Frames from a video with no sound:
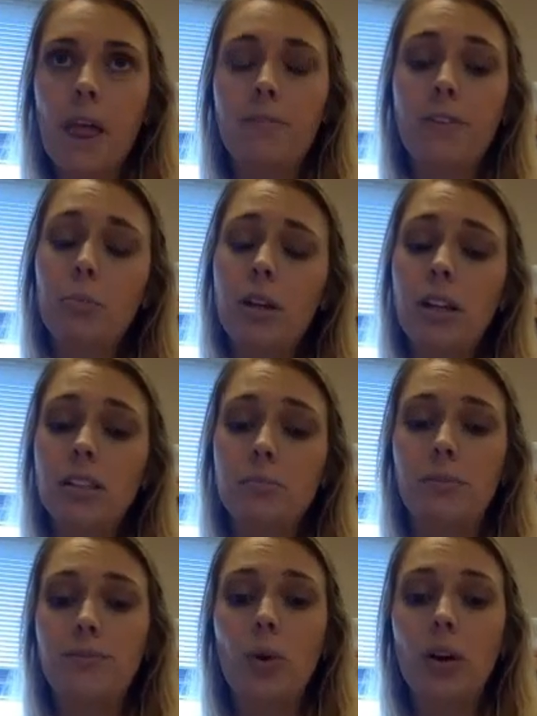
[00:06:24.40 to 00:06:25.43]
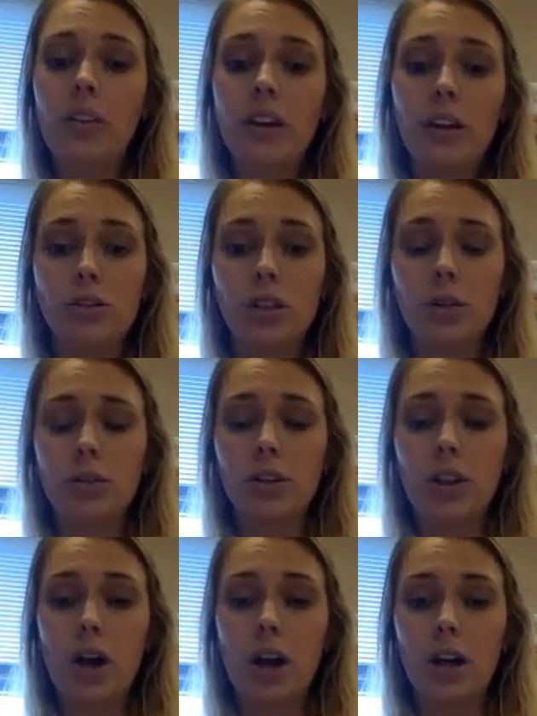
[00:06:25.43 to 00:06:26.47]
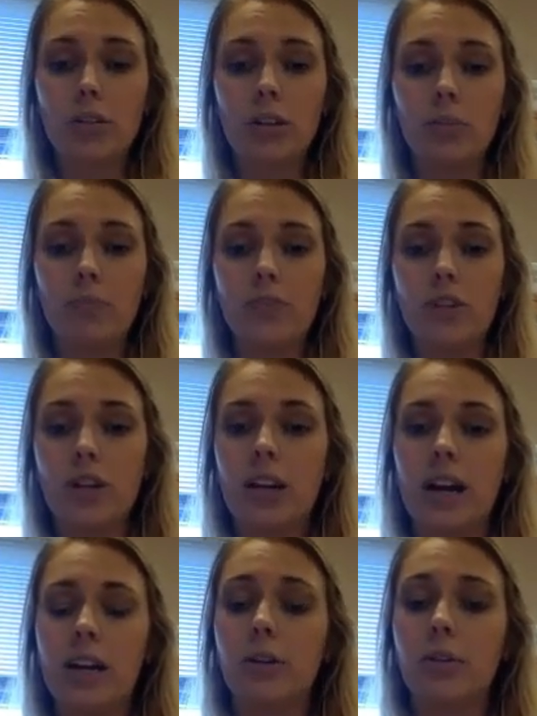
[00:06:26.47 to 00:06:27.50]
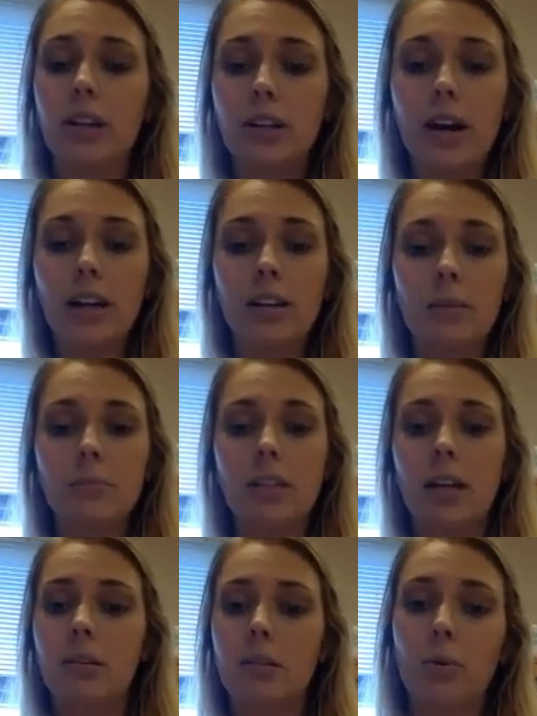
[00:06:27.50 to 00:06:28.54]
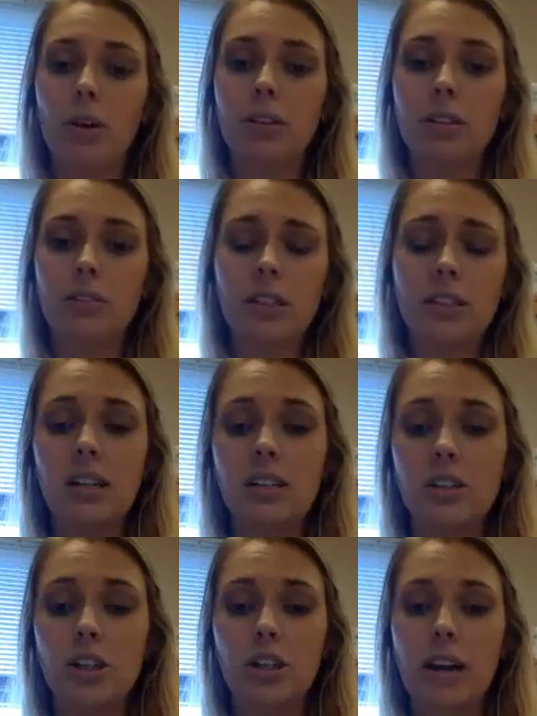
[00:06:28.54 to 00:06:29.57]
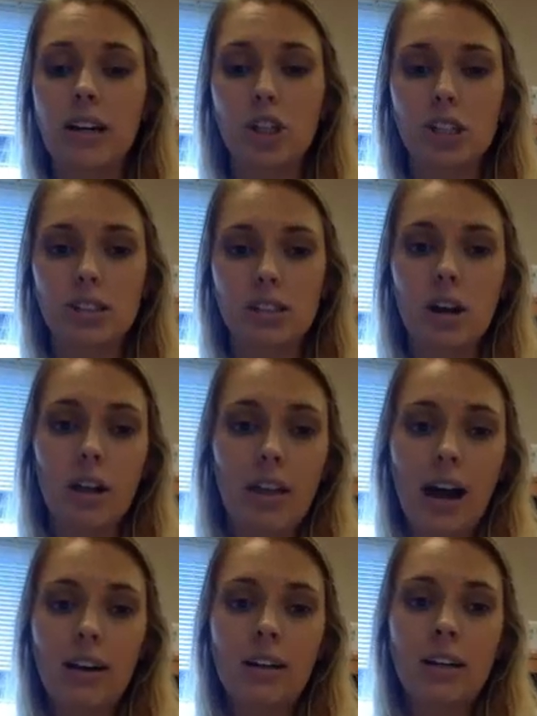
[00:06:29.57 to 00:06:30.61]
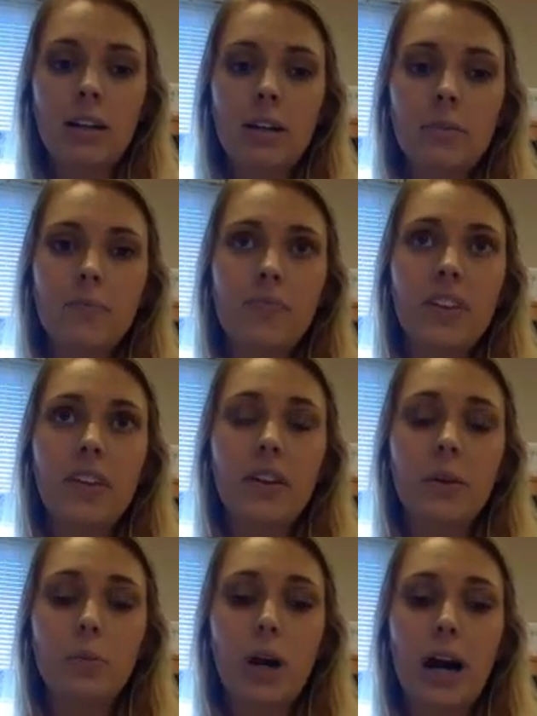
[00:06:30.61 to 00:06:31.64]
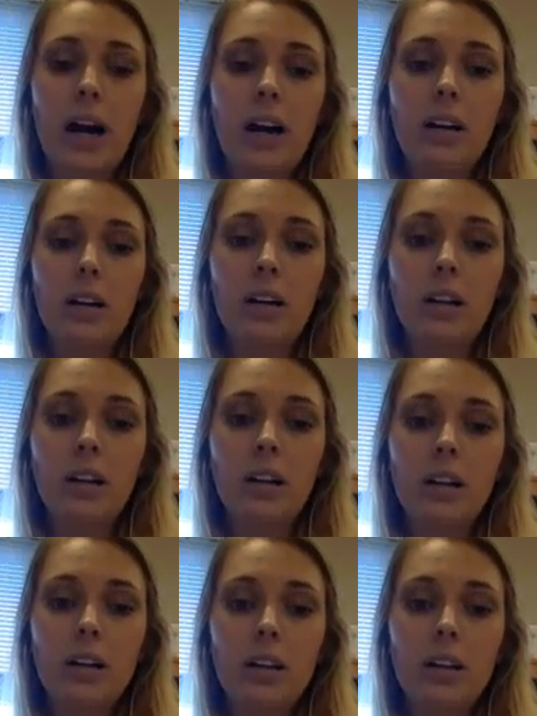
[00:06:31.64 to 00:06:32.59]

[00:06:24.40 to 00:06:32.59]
a few minutes before they usually go into the locker room. She kind of had to redirect them, tell them the importance of listening to directions and all that. And then while